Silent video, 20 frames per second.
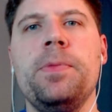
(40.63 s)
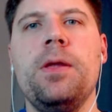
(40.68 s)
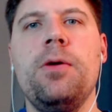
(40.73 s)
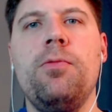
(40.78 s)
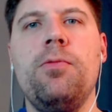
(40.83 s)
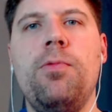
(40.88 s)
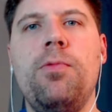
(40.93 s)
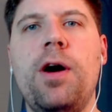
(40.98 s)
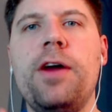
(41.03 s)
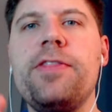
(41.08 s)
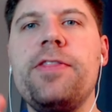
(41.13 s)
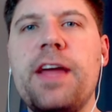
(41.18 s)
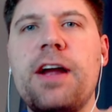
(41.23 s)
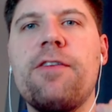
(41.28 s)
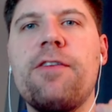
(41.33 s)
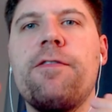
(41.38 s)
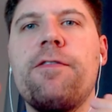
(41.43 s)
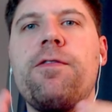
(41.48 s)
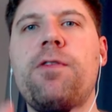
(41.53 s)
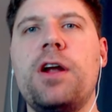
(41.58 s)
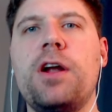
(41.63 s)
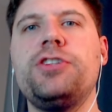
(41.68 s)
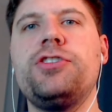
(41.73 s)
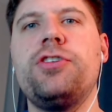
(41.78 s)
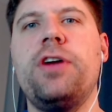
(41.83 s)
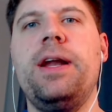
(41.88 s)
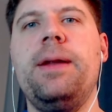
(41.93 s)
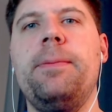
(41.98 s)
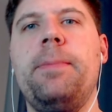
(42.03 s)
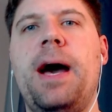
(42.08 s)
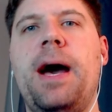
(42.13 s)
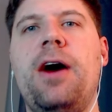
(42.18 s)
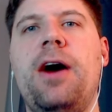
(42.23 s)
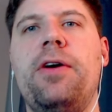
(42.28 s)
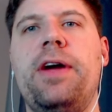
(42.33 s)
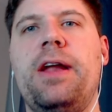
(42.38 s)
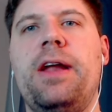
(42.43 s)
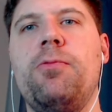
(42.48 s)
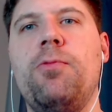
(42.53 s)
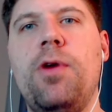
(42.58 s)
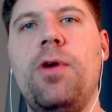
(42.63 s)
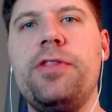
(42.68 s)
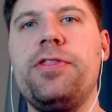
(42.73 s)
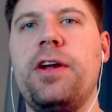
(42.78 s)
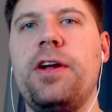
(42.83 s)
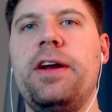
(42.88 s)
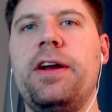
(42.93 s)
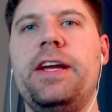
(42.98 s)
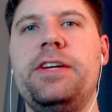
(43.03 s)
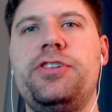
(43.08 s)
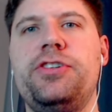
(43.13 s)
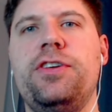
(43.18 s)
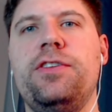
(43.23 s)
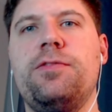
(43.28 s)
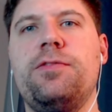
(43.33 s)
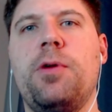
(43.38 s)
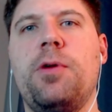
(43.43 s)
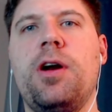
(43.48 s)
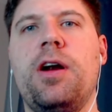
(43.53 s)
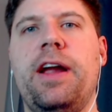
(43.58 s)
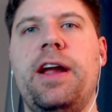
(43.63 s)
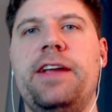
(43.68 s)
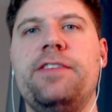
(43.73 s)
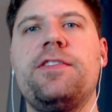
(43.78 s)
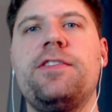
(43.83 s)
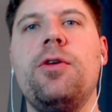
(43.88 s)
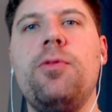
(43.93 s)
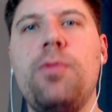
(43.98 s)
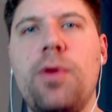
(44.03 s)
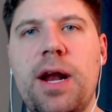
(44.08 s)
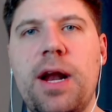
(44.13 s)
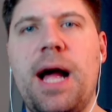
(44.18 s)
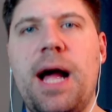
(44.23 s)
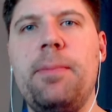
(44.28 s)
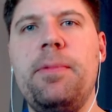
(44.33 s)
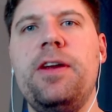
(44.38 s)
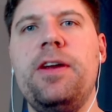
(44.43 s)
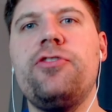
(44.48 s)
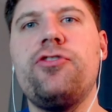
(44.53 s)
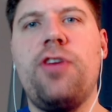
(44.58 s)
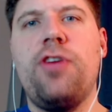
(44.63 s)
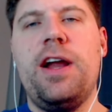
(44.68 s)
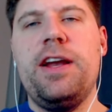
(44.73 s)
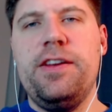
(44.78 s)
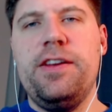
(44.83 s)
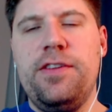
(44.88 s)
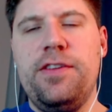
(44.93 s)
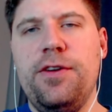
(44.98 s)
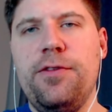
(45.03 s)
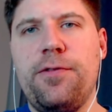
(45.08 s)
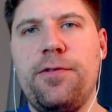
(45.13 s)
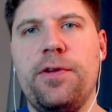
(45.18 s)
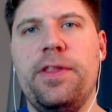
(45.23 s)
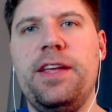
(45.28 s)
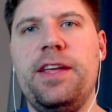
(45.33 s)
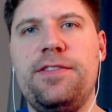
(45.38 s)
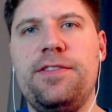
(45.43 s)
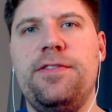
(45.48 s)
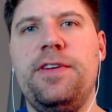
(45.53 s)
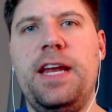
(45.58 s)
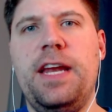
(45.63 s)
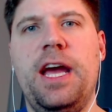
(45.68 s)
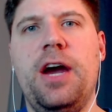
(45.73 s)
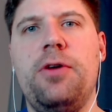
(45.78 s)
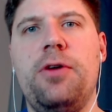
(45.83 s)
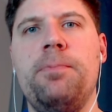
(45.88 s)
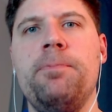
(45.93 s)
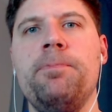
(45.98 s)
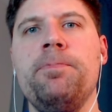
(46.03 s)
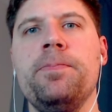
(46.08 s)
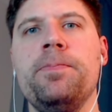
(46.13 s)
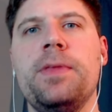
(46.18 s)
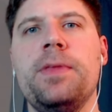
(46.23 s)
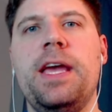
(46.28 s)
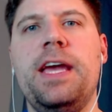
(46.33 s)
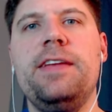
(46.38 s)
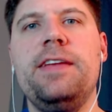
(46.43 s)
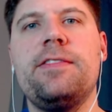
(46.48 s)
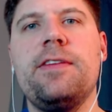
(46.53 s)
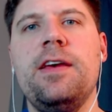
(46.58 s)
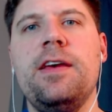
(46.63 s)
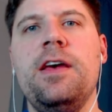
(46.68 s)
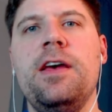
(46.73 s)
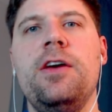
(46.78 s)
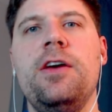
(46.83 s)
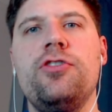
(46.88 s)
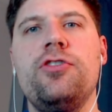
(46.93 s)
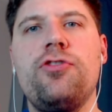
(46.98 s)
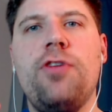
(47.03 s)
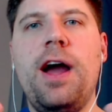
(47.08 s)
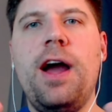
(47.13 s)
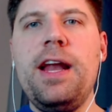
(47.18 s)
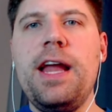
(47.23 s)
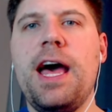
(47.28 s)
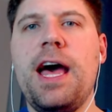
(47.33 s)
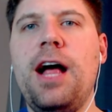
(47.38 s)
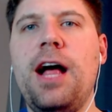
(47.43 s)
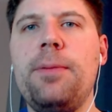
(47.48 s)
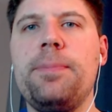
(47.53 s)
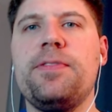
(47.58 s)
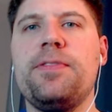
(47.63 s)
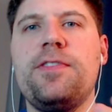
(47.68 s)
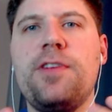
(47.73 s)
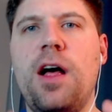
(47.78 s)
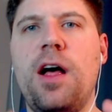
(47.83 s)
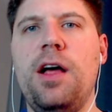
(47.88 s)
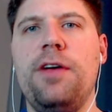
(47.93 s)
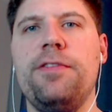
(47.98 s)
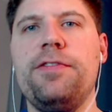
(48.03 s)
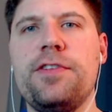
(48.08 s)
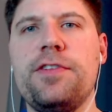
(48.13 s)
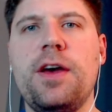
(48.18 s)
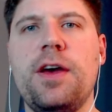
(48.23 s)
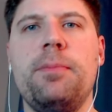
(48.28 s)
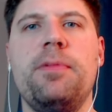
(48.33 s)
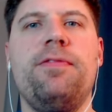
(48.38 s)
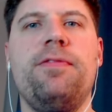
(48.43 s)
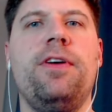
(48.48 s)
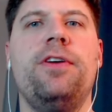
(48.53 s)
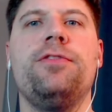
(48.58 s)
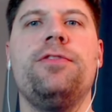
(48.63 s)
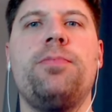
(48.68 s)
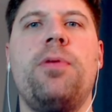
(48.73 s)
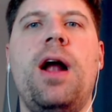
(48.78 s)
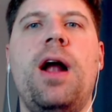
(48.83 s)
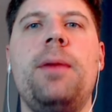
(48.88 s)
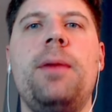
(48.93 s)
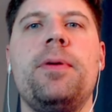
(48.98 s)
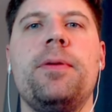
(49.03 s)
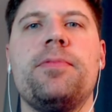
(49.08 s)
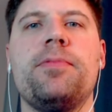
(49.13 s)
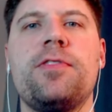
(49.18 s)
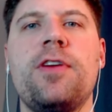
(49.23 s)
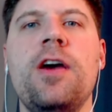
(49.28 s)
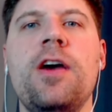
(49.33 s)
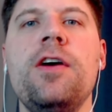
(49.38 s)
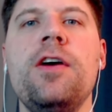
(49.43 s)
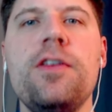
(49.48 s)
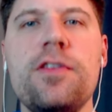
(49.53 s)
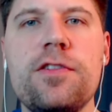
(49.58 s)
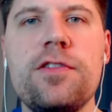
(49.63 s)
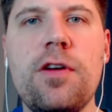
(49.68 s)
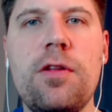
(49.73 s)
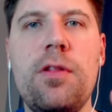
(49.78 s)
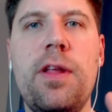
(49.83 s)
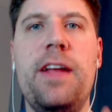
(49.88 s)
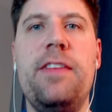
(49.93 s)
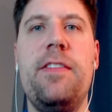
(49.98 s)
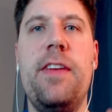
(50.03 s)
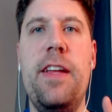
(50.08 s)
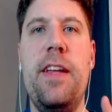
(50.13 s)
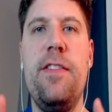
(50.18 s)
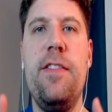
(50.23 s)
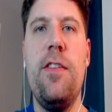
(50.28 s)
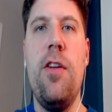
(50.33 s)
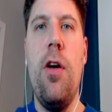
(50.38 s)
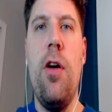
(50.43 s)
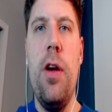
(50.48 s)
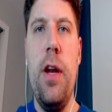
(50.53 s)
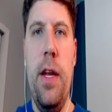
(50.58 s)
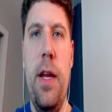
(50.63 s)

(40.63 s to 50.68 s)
what they're frustrated about and what their issues were. And so what I'm going to try to do for this video is try to help solve some of those problems. So let's get started.